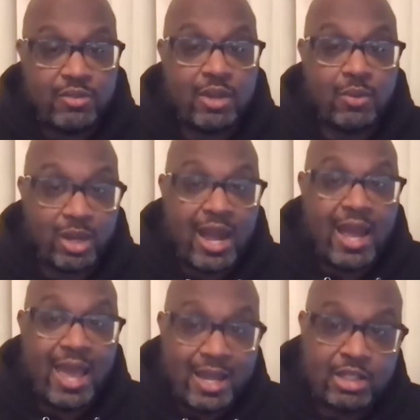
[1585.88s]
like what i
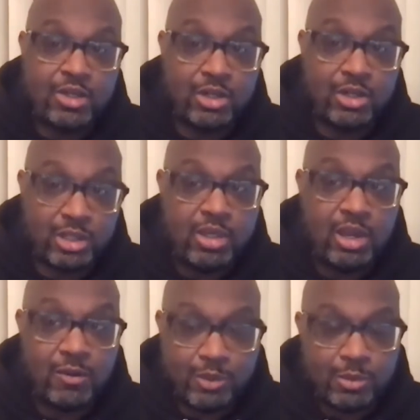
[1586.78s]
had to learn to be
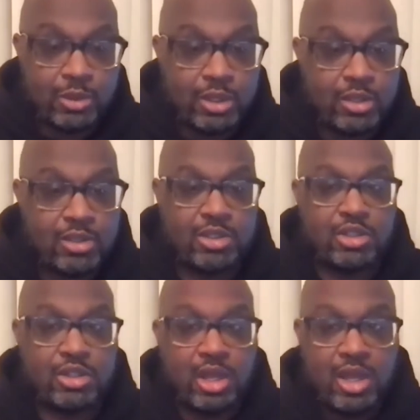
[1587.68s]
comfortable with to
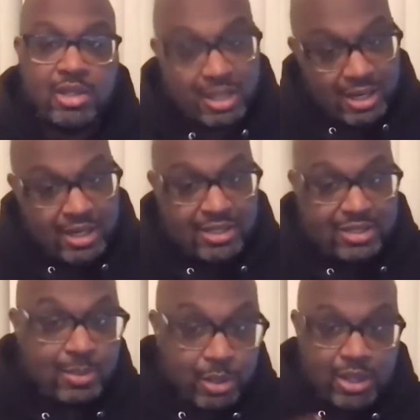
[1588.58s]
sh- to then
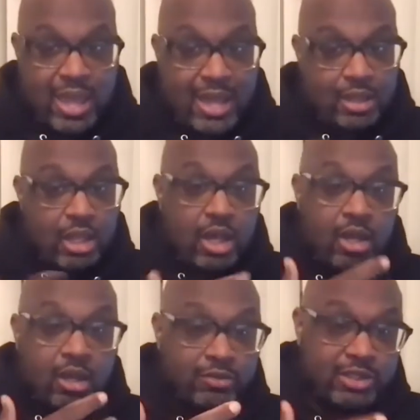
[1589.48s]
exhibit that
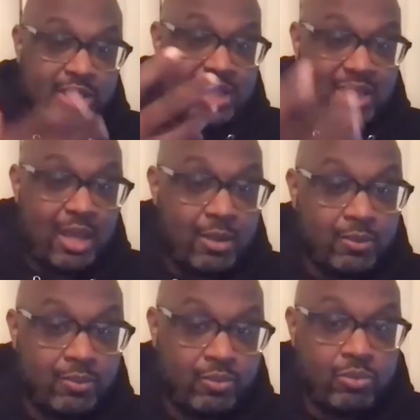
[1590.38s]
love to
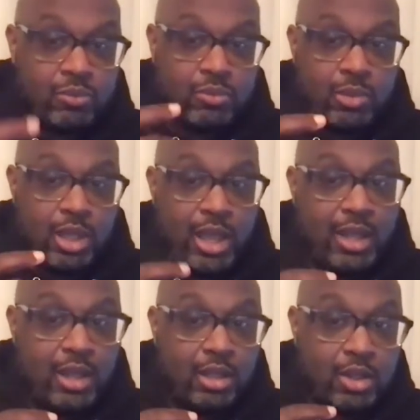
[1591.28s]
them
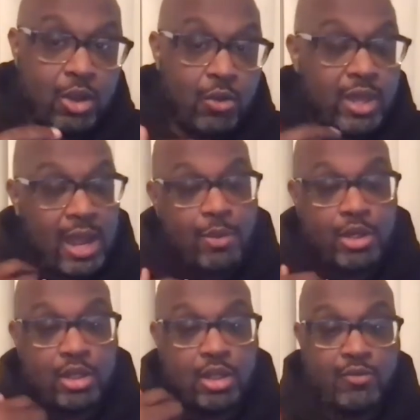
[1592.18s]
and know that i'm
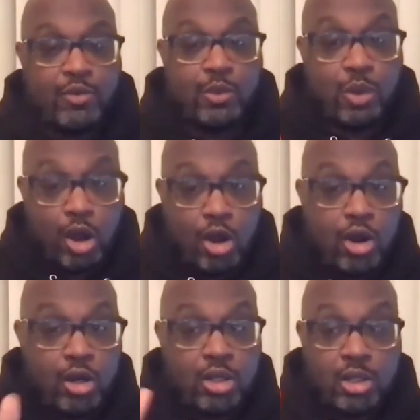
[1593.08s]
going to love you
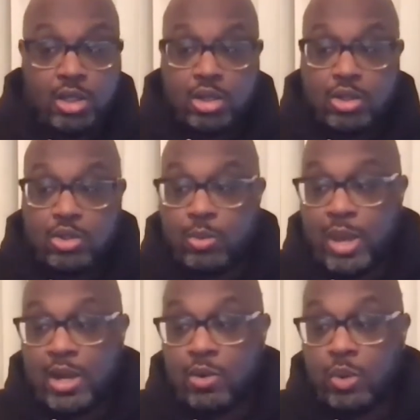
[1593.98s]
hard no
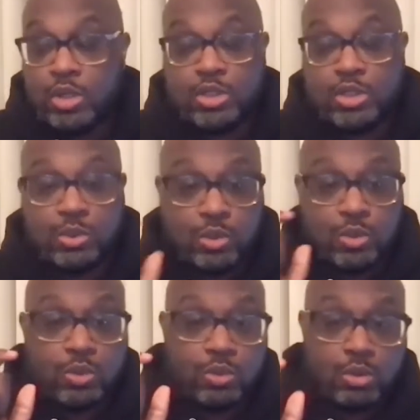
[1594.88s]
matter what you
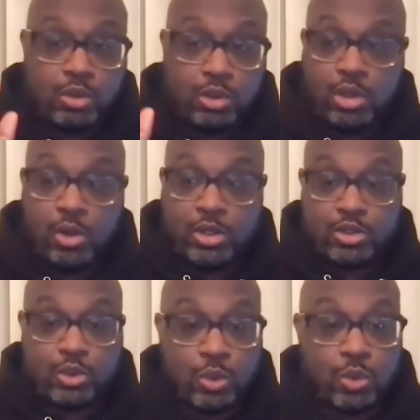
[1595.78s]
do you know in
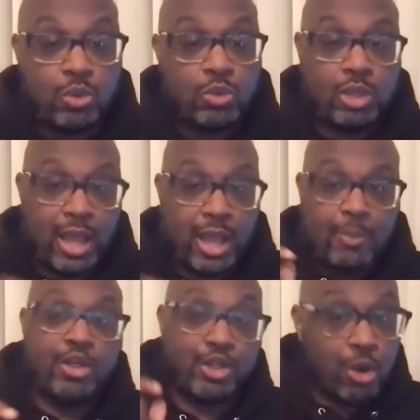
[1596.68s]
school like i'm
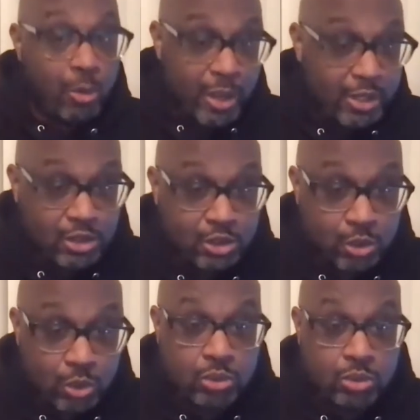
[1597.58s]
going to show up at your
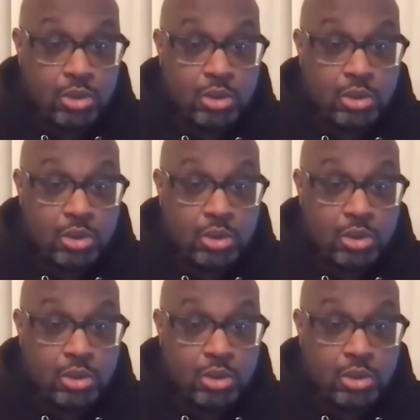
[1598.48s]
school